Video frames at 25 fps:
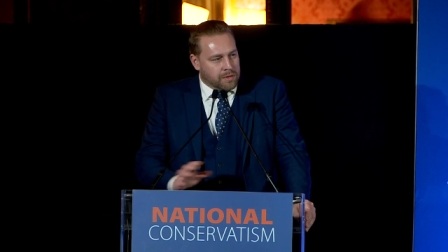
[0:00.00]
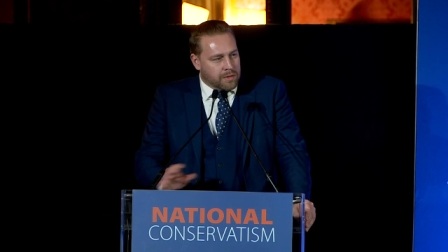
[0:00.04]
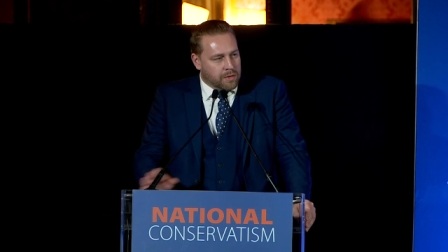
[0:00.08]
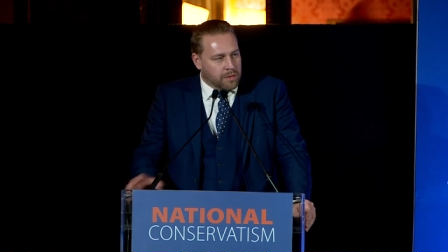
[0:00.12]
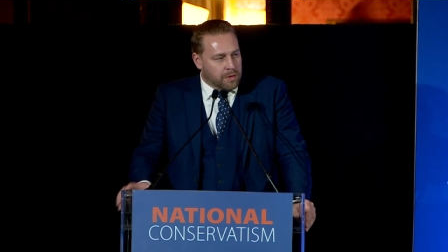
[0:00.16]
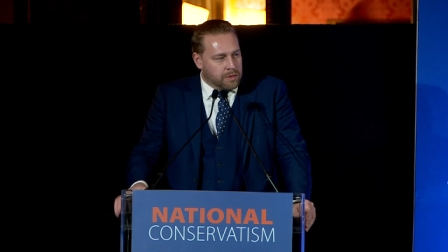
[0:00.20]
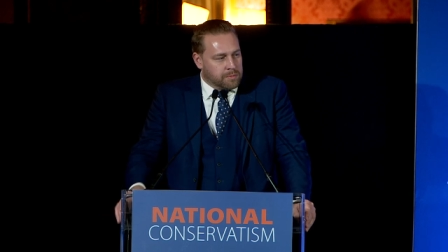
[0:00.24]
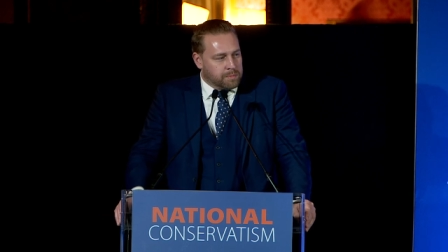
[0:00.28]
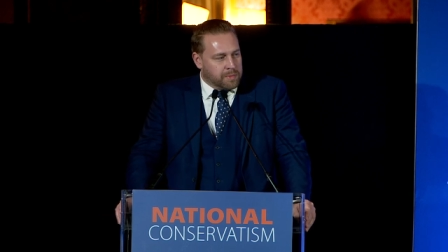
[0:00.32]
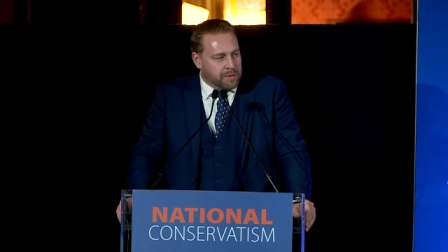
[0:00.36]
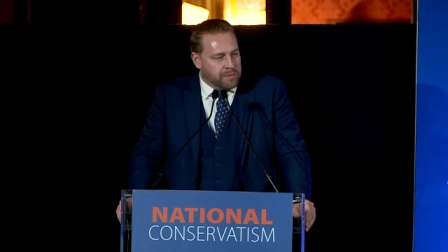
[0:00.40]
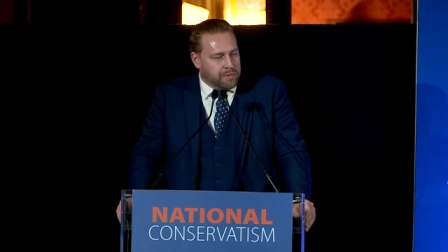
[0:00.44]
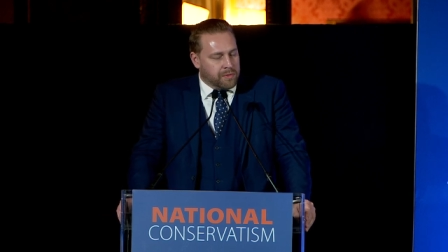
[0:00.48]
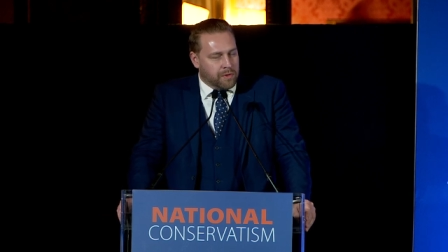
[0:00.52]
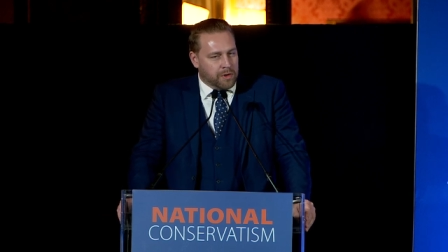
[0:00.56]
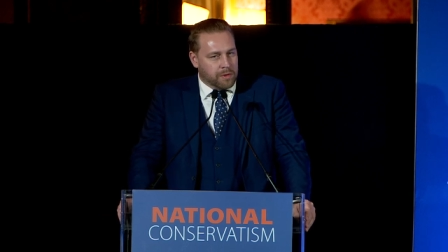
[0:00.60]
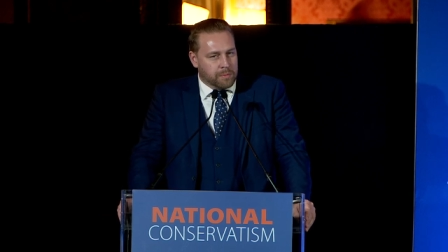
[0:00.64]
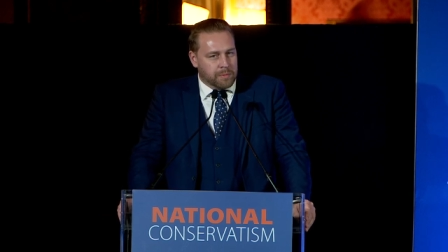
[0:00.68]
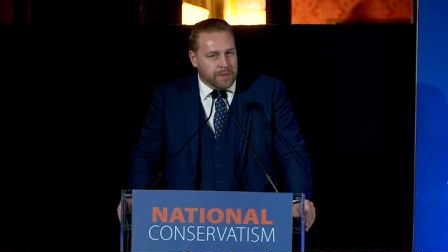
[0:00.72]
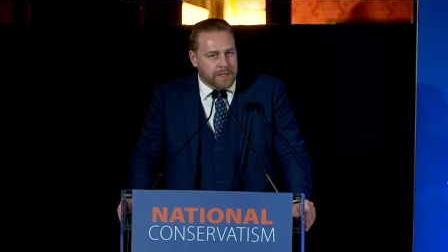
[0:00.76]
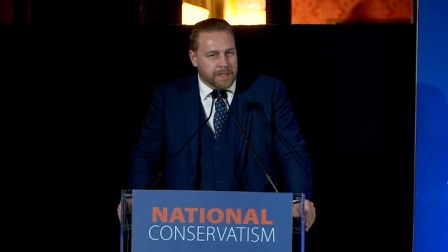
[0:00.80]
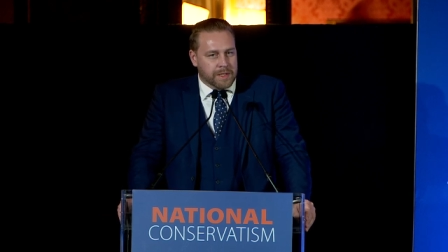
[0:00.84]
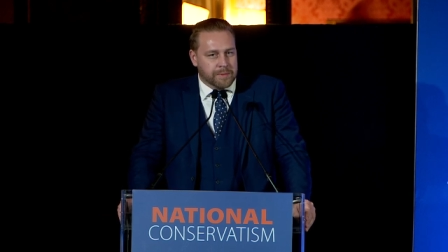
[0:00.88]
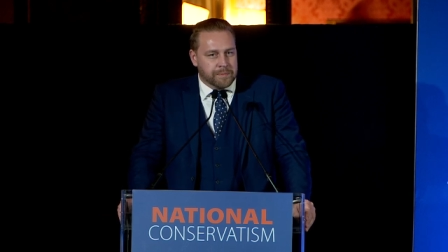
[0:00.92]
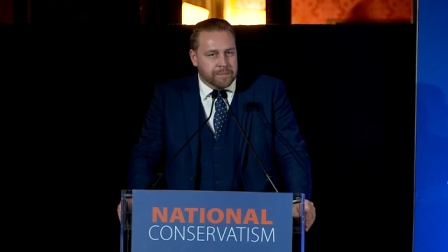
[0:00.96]
talked
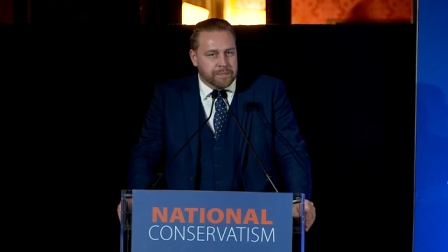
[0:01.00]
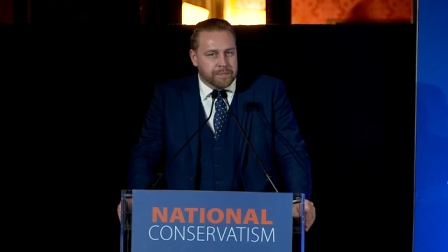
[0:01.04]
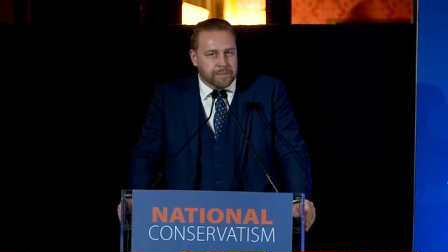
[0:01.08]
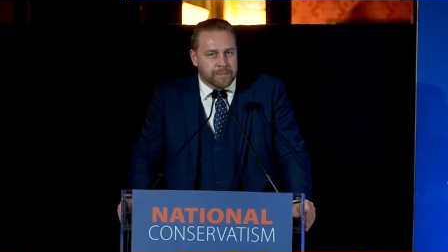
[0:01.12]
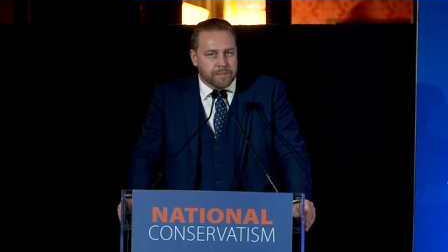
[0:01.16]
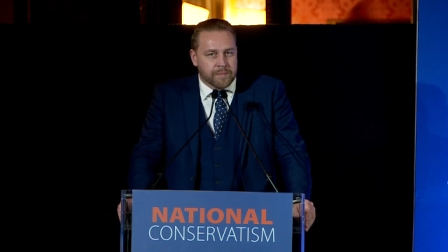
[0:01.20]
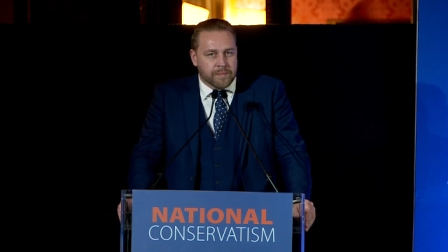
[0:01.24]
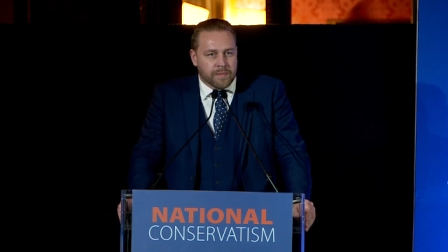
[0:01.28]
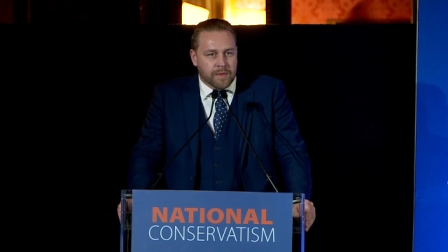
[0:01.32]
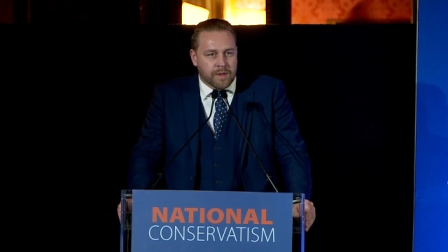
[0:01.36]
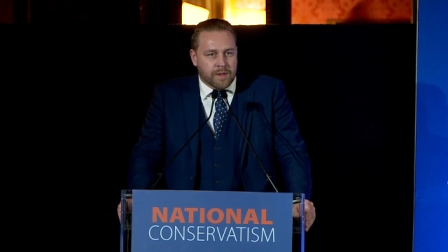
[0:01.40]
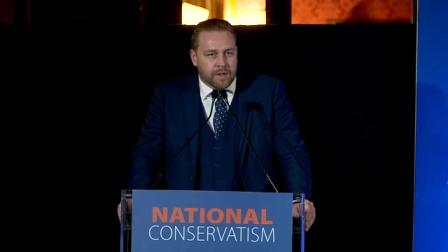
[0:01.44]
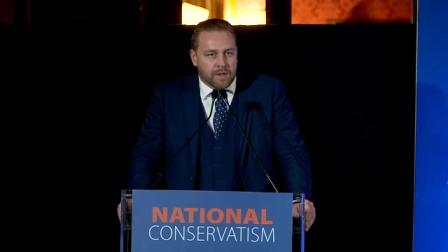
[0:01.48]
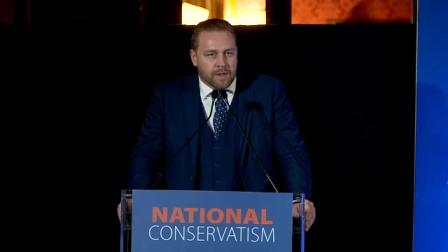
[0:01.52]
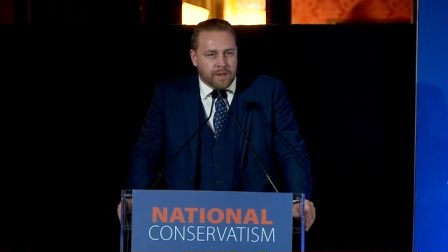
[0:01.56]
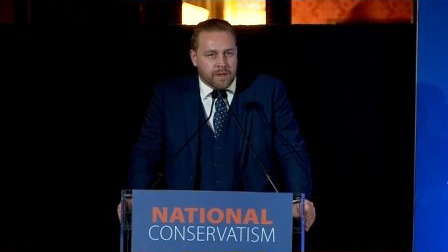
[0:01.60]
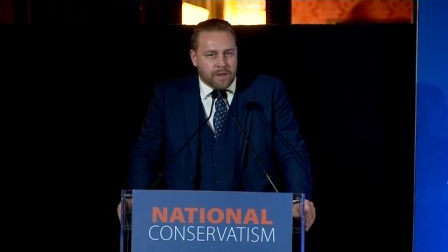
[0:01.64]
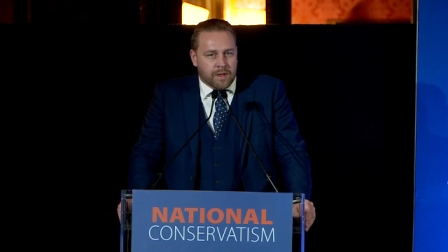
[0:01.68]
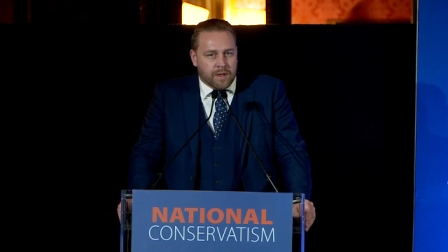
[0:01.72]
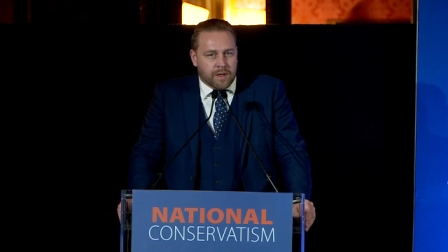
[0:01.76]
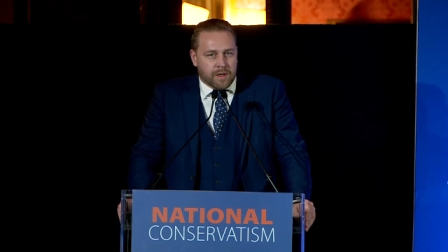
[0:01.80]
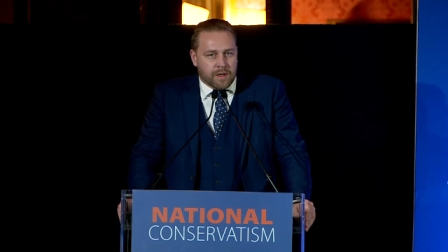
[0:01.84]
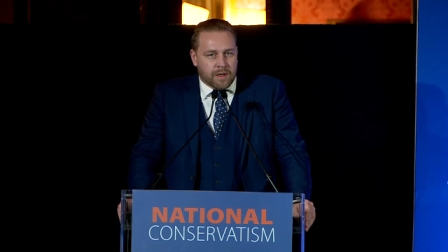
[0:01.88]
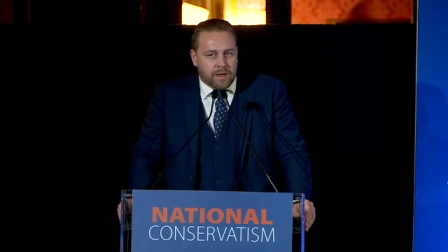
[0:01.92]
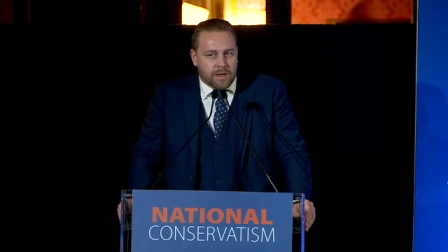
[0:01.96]
before me,
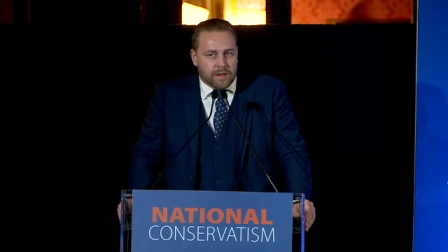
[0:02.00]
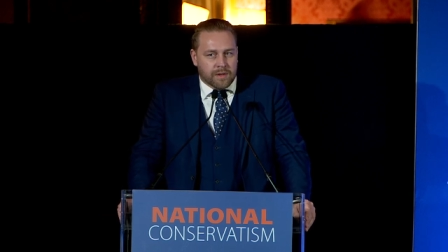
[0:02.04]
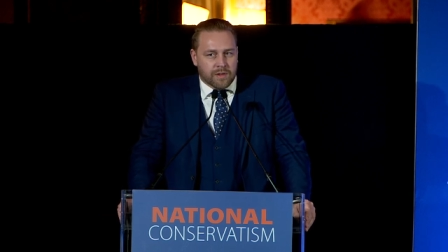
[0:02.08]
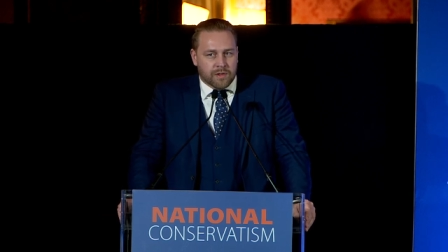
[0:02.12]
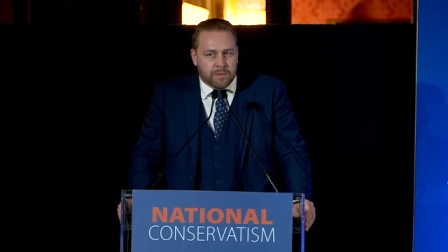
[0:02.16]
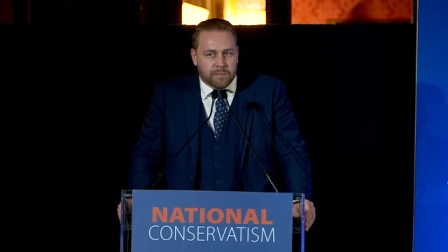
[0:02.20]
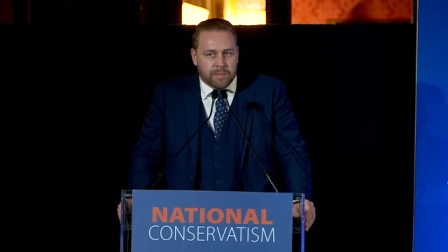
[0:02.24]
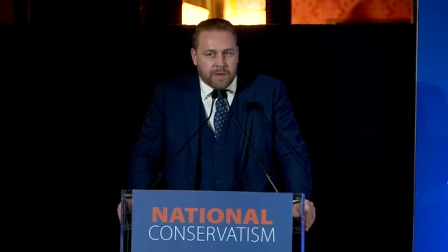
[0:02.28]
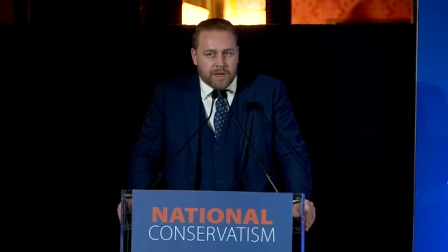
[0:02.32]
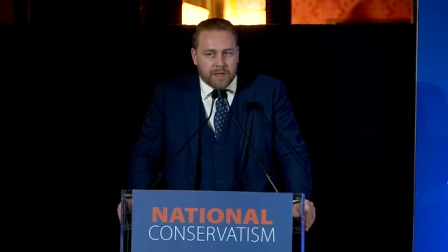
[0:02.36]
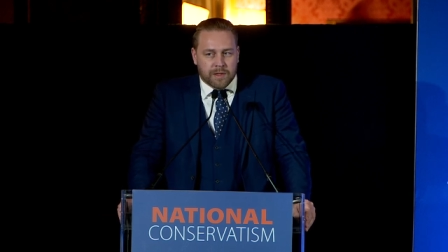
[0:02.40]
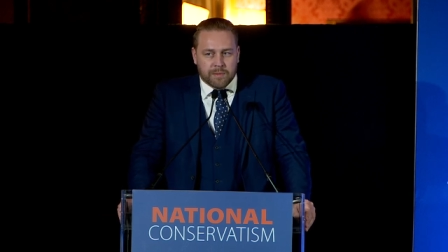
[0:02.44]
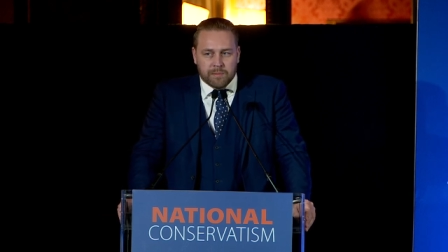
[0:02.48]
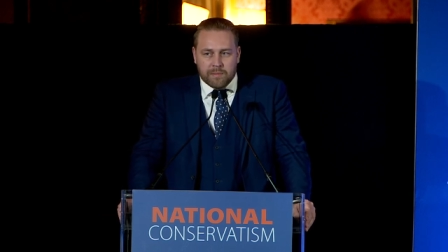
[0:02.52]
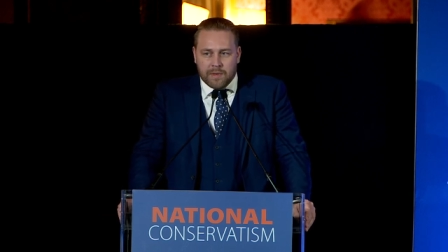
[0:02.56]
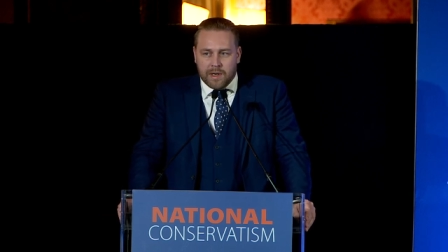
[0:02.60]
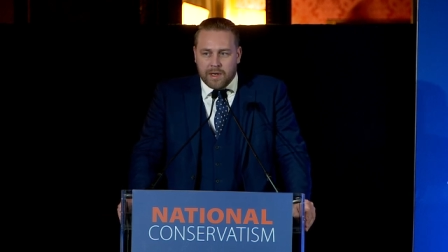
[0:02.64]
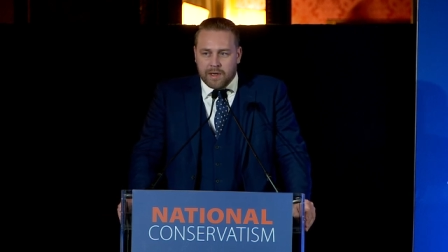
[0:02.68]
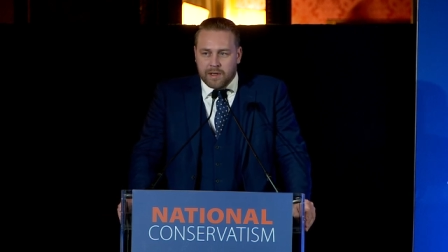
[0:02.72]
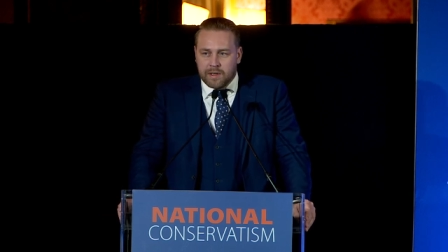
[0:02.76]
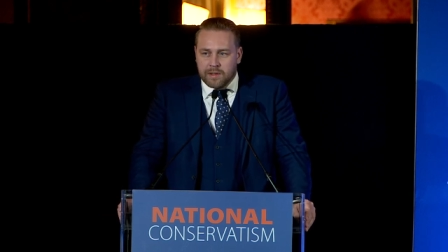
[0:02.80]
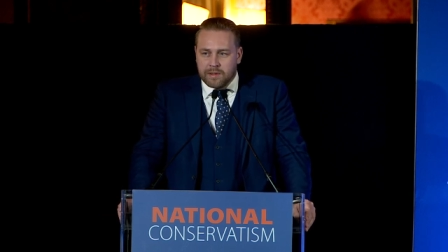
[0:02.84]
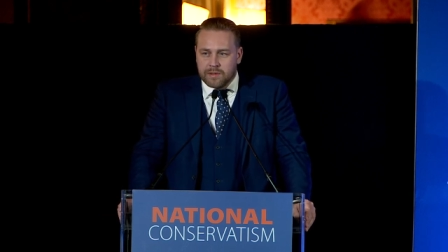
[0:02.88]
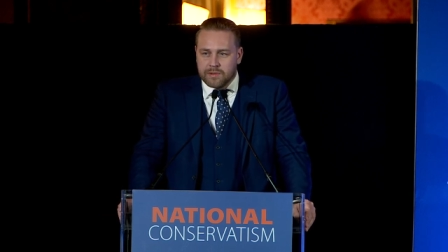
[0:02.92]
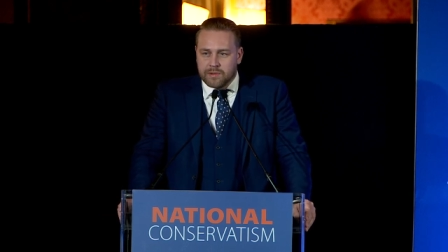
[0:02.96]
uh, despite
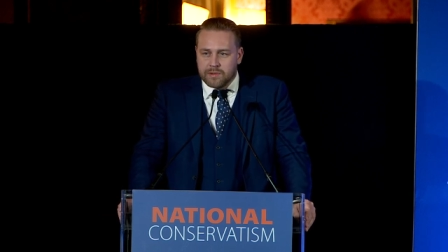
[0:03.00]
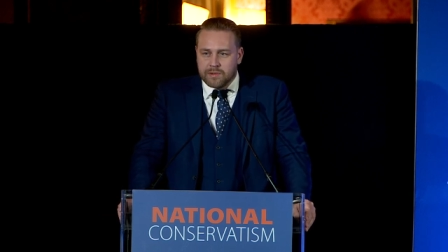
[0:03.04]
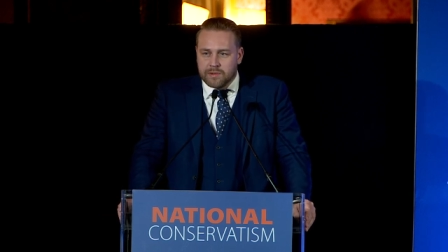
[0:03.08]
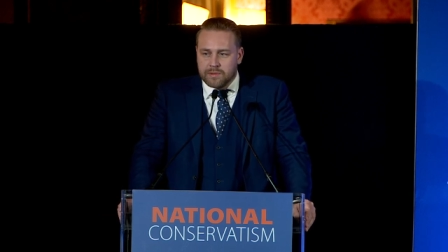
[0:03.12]
my uh,